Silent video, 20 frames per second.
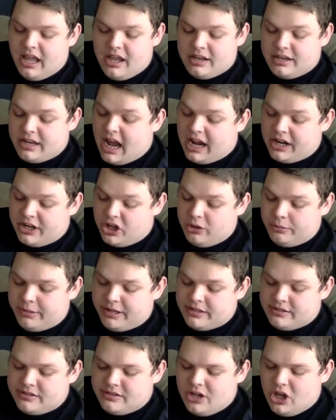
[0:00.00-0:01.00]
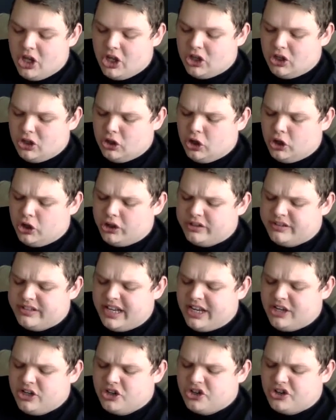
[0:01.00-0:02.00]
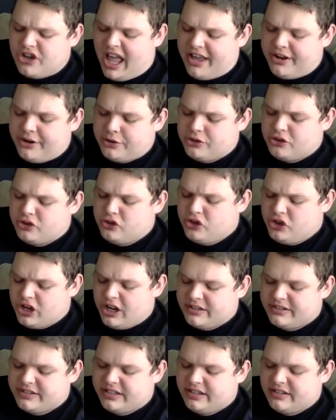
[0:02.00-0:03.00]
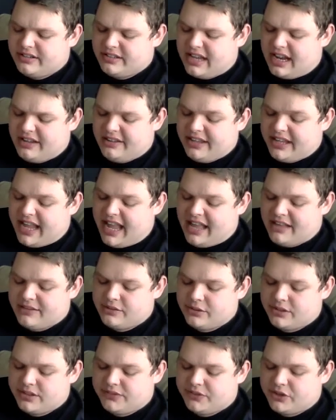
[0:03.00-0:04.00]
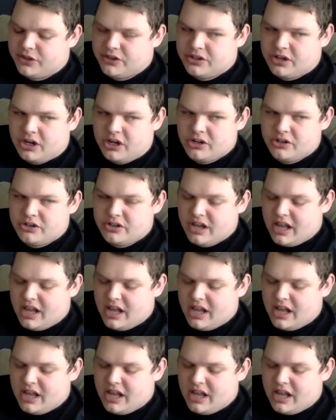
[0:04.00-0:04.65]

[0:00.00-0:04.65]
not humans, lurked in shadows just inside the castle's first arch,